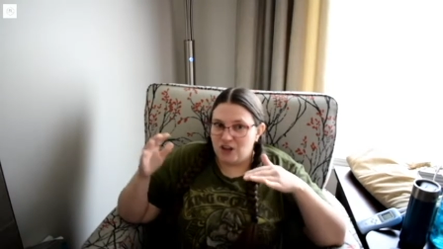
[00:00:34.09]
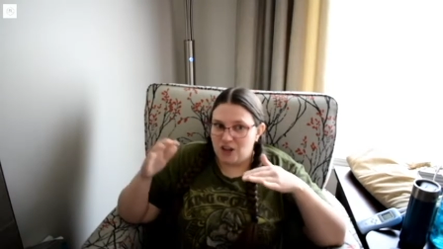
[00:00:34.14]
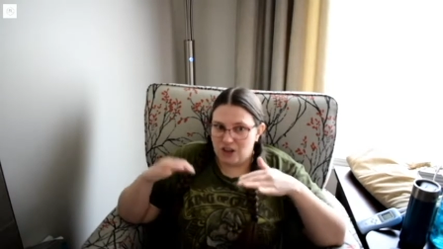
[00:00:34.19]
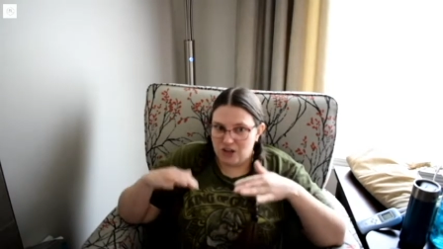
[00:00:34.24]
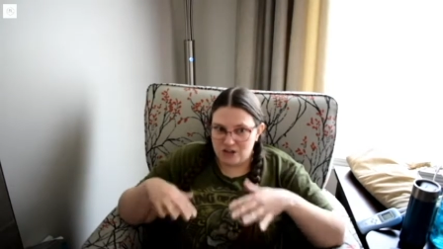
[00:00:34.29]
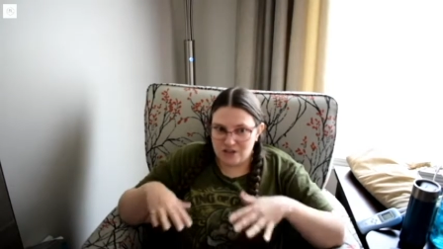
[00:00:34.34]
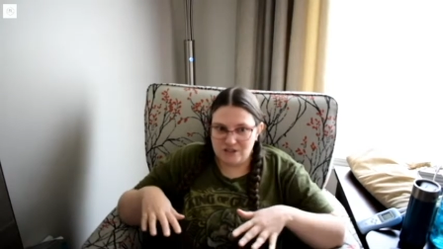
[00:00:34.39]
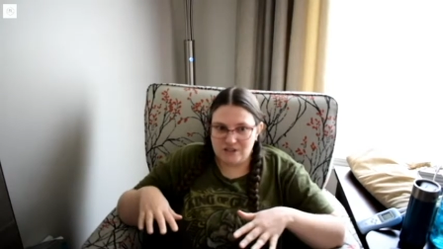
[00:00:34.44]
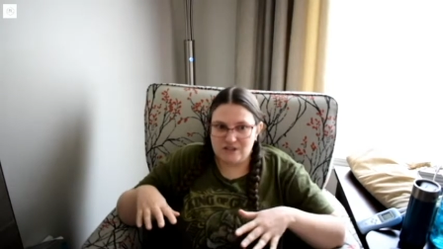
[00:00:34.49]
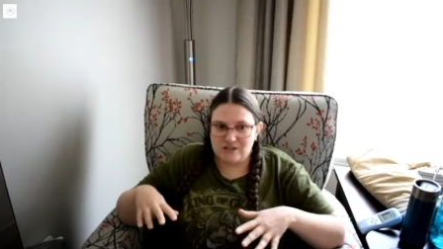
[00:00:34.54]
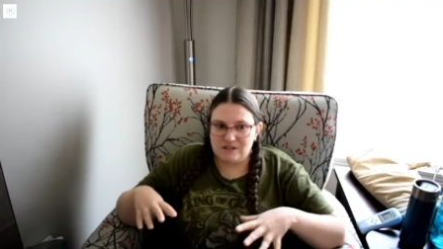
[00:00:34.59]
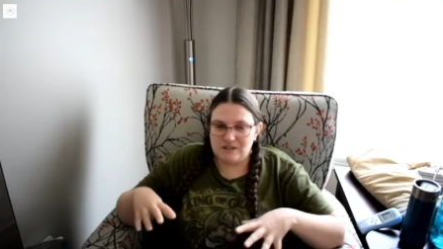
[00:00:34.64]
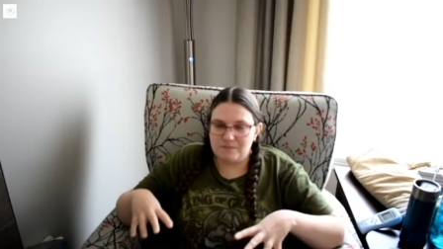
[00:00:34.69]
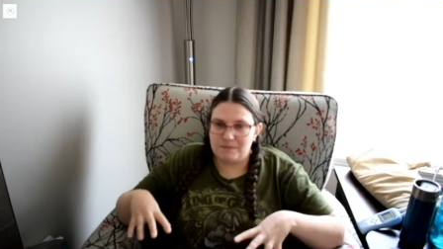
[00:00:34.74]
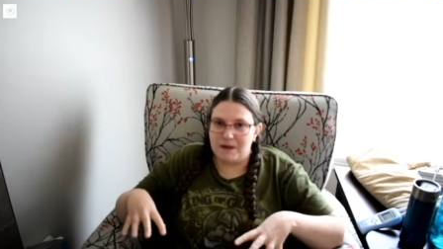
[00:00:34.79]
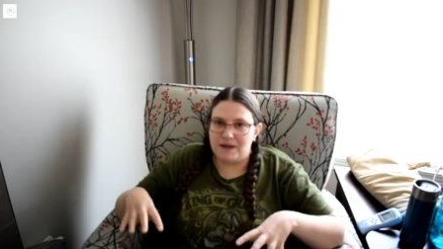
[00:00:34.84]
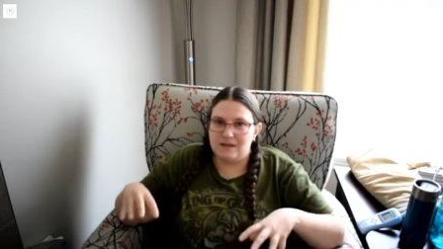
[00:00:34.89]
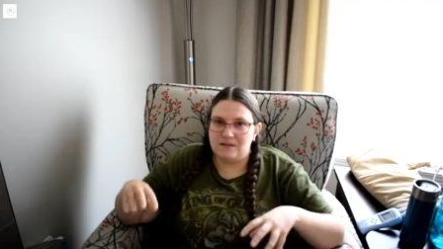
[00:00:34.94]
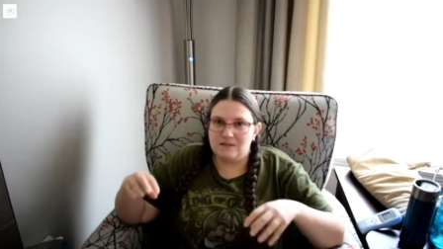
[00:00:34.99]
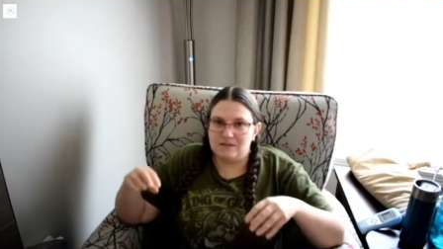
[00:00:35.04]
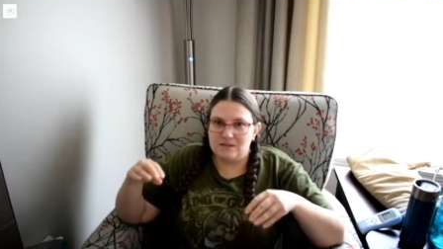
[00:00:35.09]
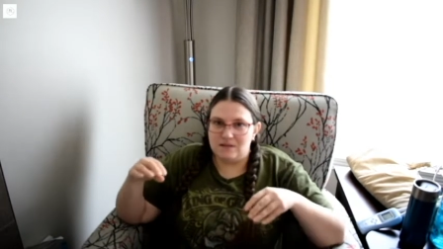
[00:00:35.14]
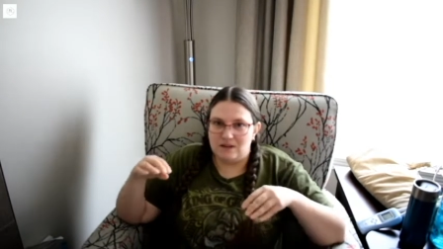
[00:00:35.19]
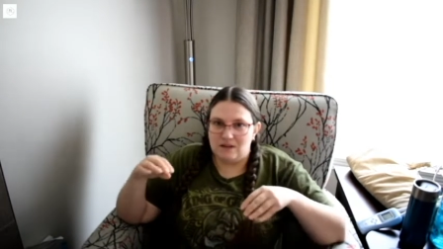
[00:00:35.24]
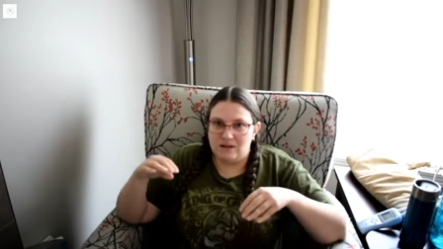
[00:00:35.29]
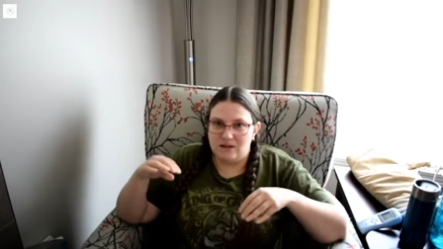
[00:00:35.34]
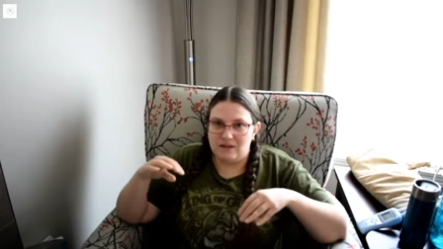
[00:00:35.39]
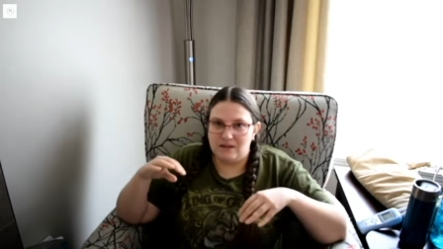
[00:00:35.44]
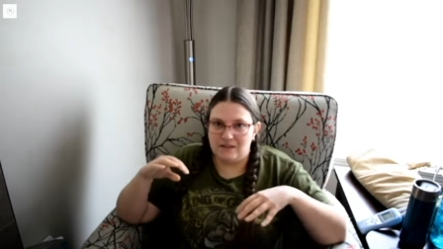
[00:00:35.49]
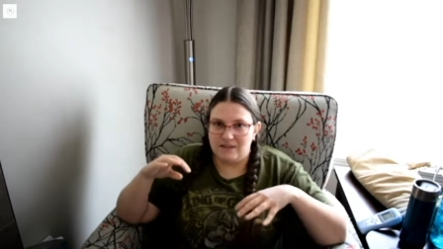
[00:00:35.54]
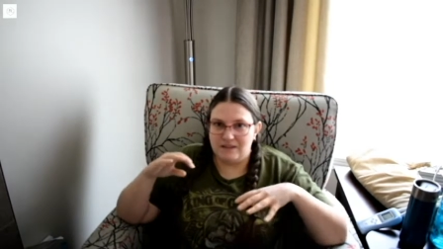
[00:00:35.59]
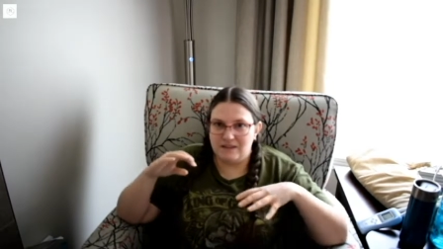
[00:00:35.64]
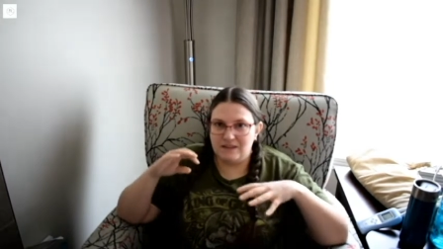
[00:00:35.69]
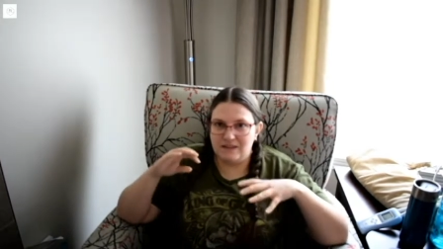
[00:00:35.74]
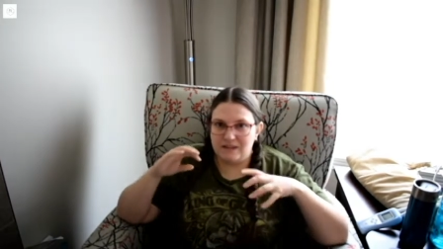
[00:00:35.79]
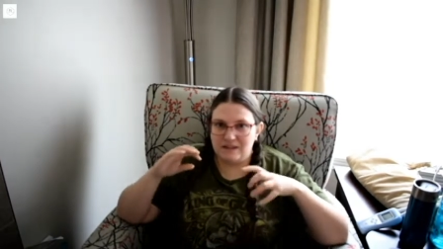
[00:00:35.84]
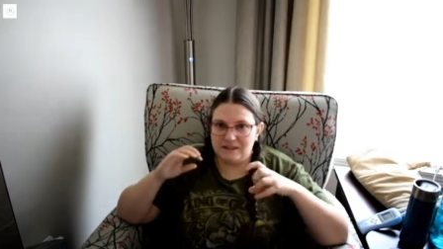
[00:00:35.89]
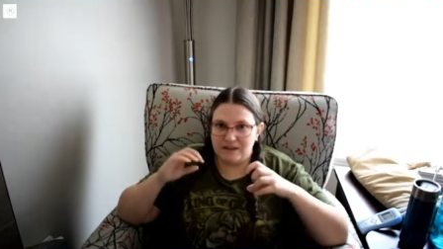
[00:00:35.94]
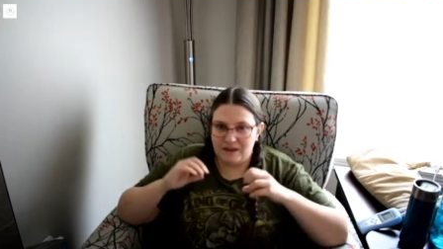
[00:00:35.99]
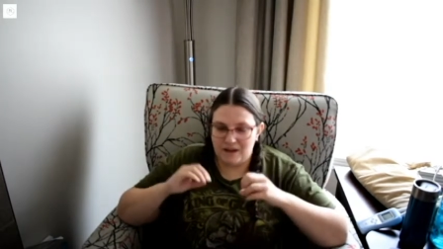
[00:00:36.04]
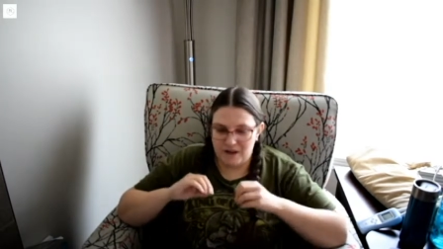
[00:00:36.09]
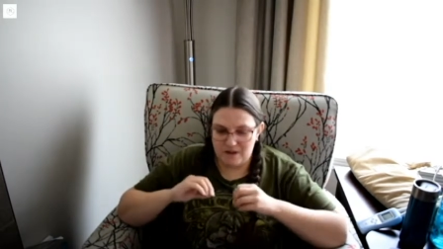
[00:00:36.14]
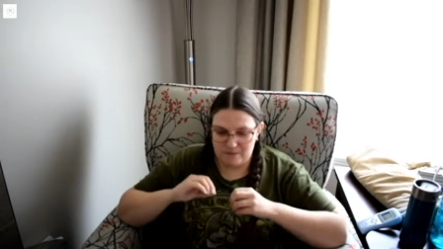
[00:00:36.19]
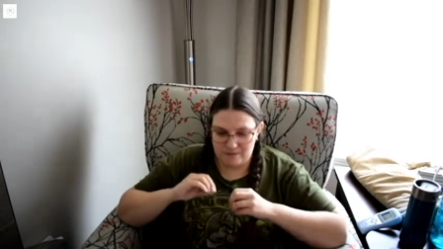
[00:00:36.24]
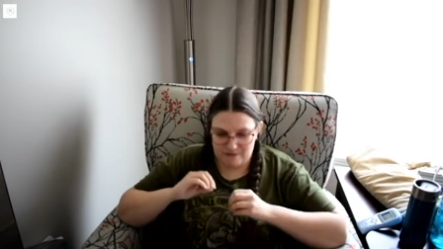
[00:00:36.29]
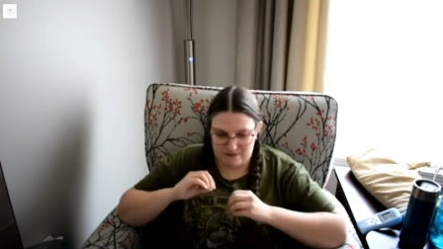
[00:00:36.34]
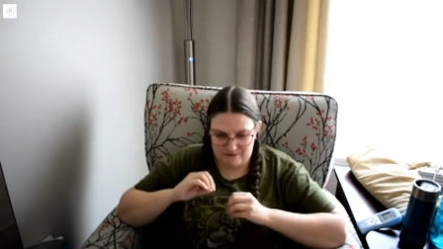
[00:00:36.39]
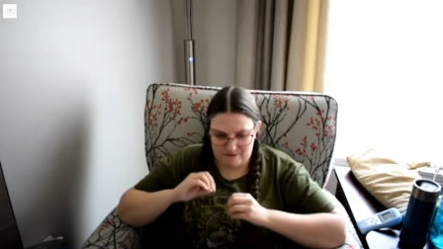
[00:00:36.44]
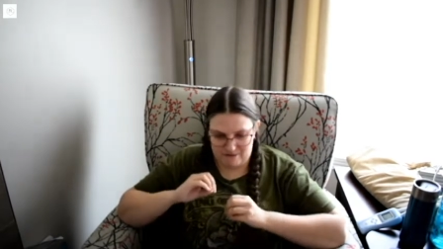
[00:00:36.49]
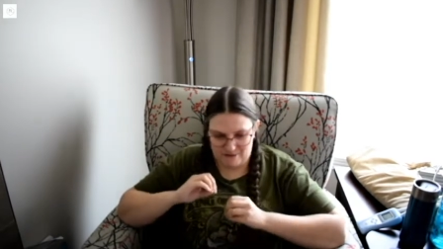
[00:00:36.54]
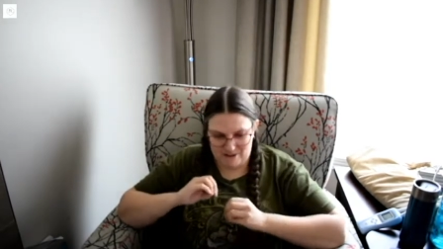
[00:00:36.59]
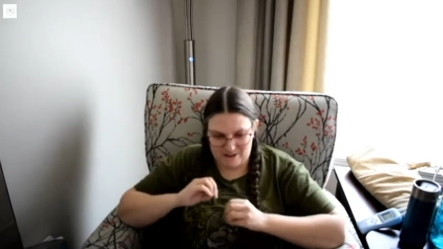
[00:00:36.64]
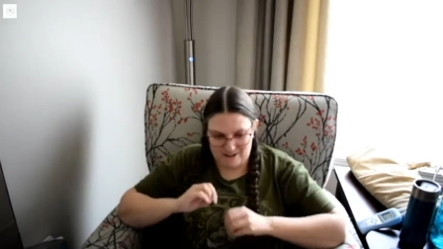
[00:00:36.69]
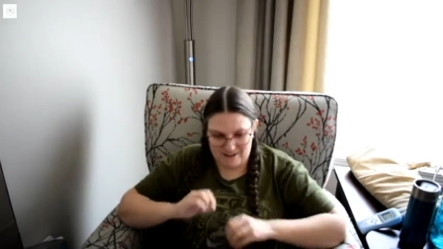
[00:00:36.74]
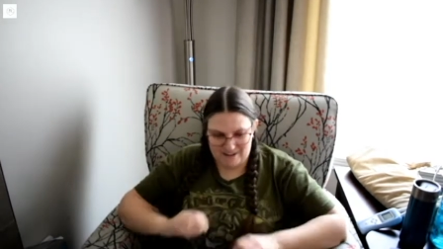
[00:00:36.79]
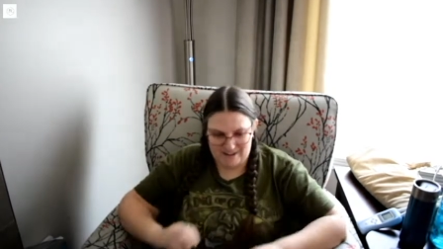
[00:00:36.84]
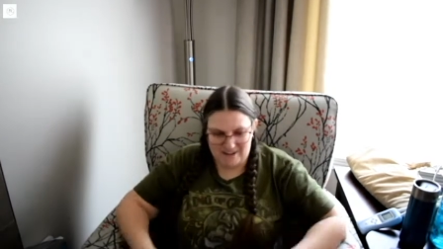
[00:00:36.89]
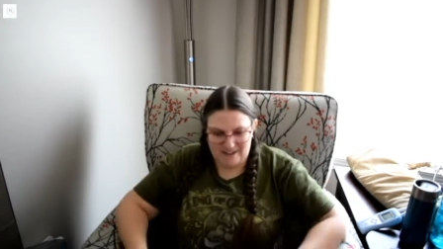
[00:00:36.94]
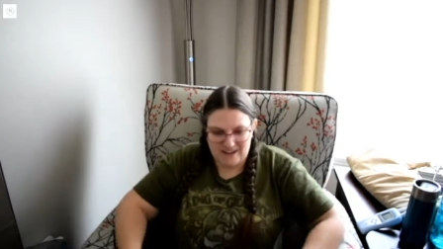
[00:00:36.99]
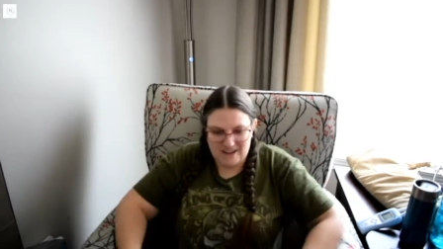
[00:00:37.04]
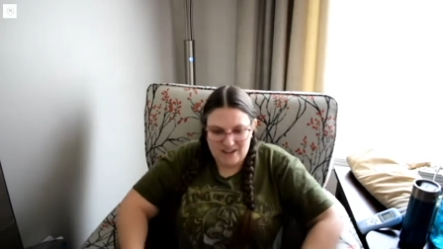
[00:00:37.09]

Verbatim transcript: largely depends on the type of water.